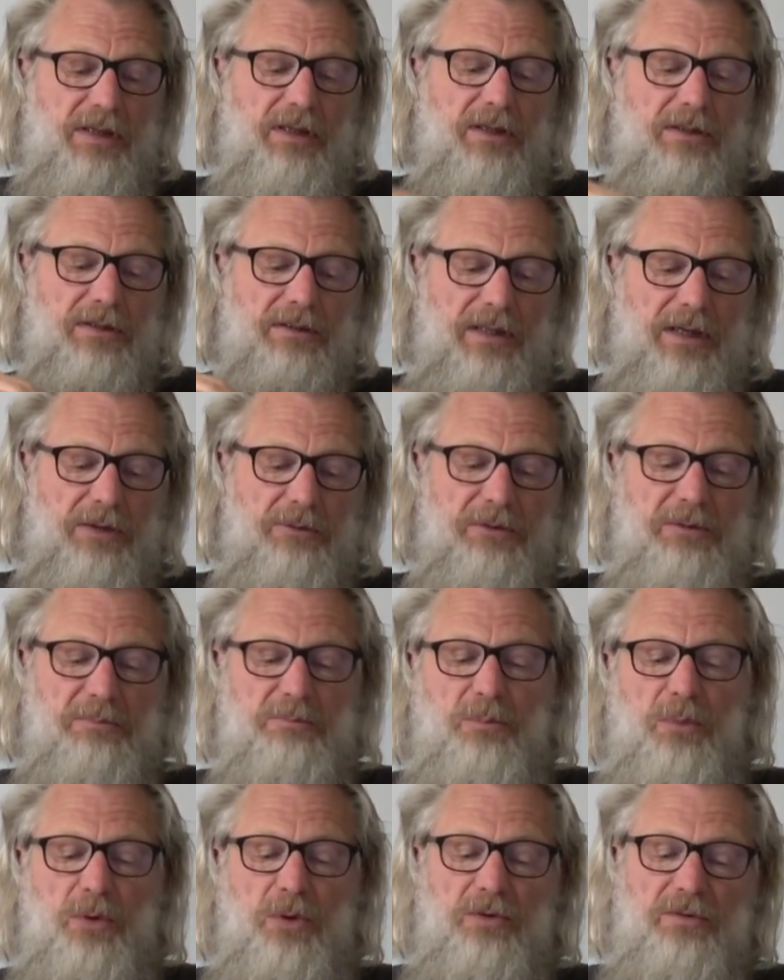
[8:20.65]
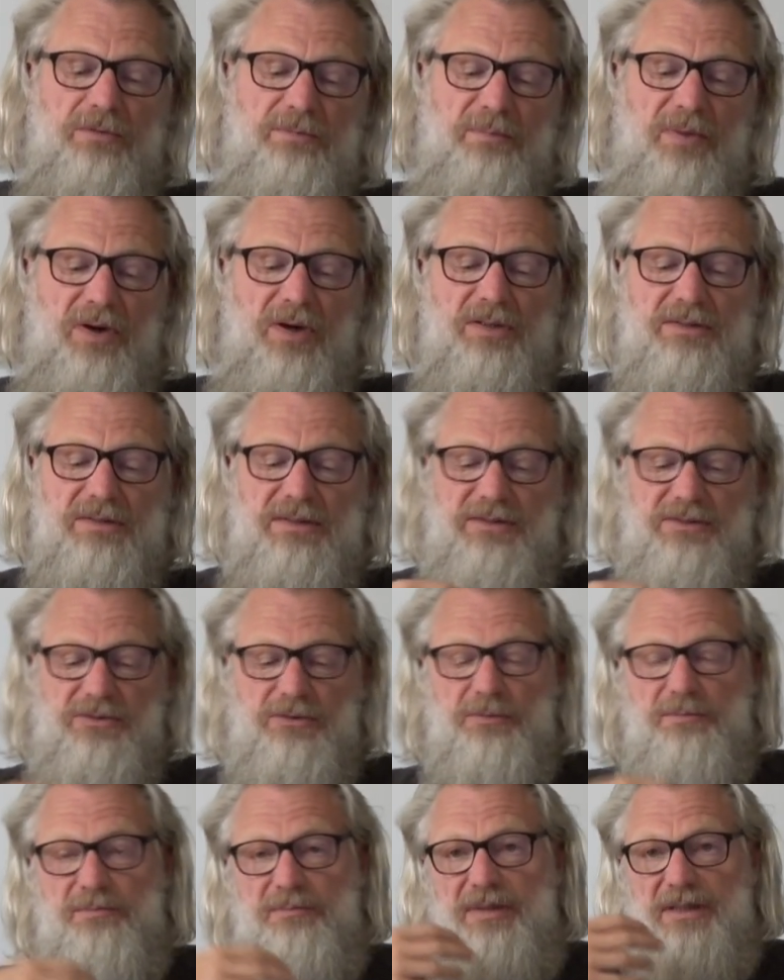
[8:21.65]
allowing both parties to
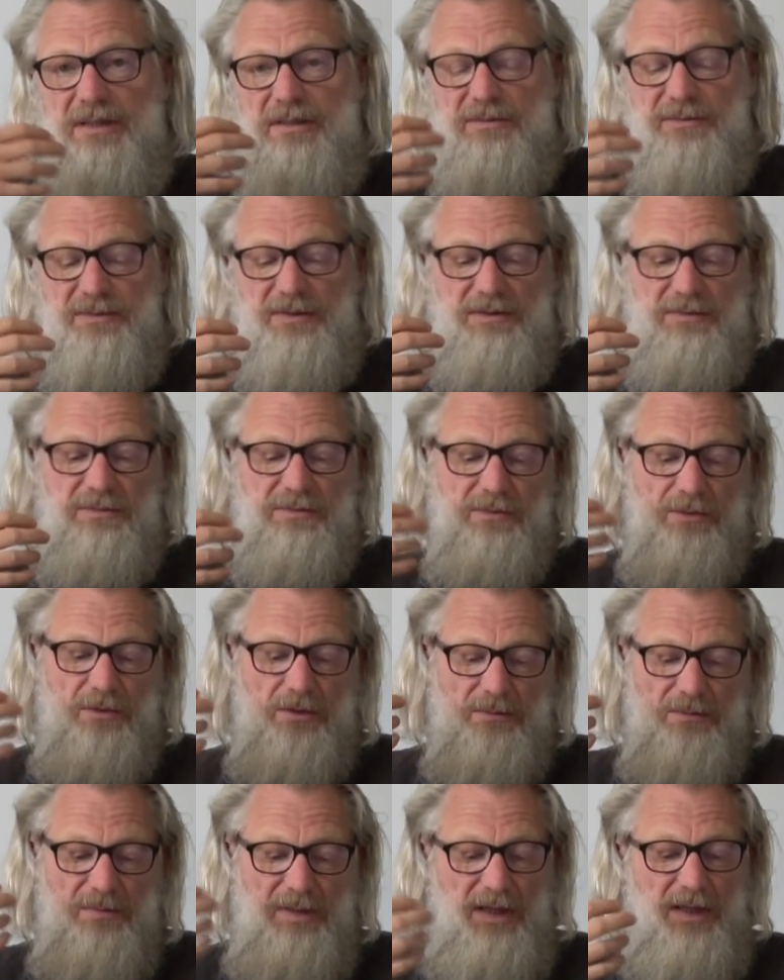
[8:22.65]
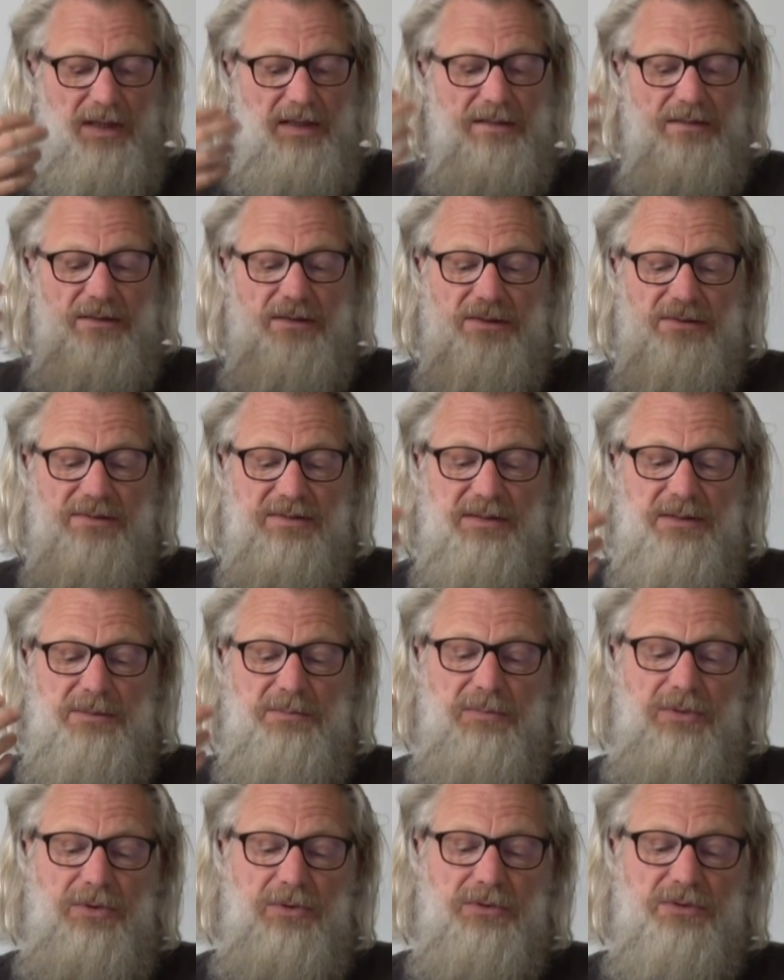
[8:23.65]
benefit from the
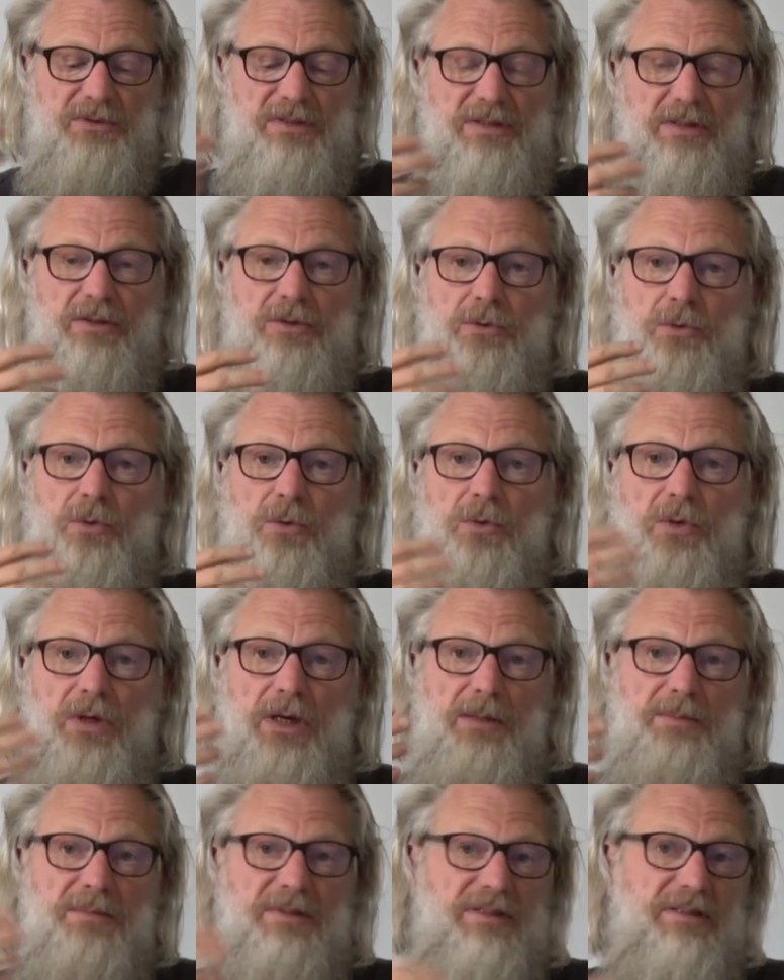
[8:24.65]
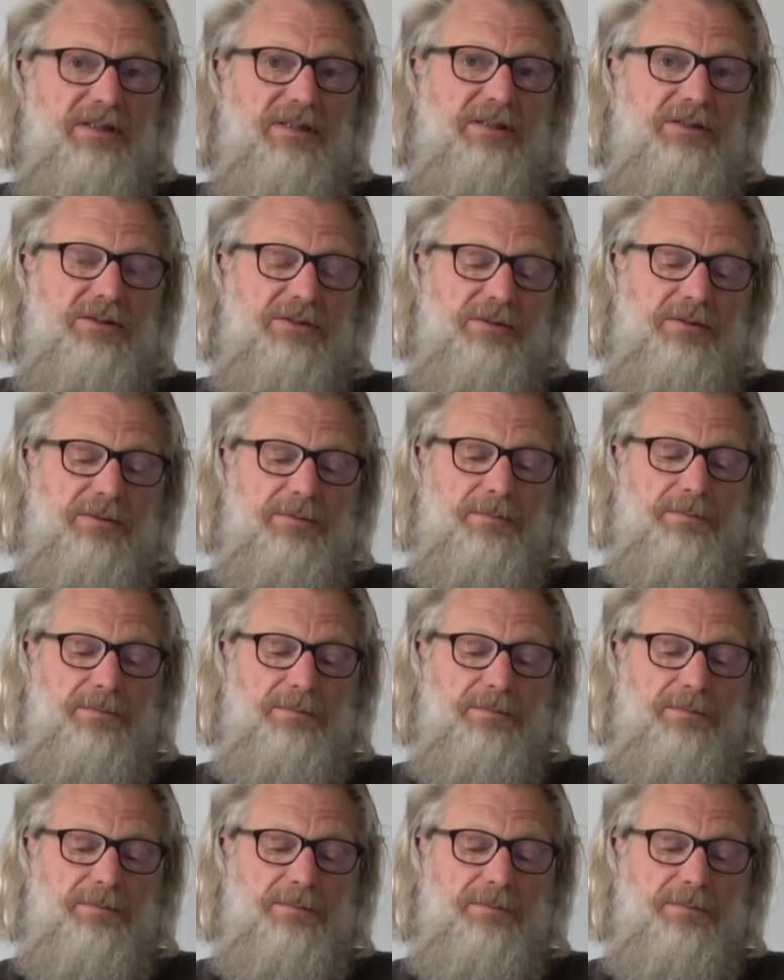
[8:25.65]
symbiotic cohabitation?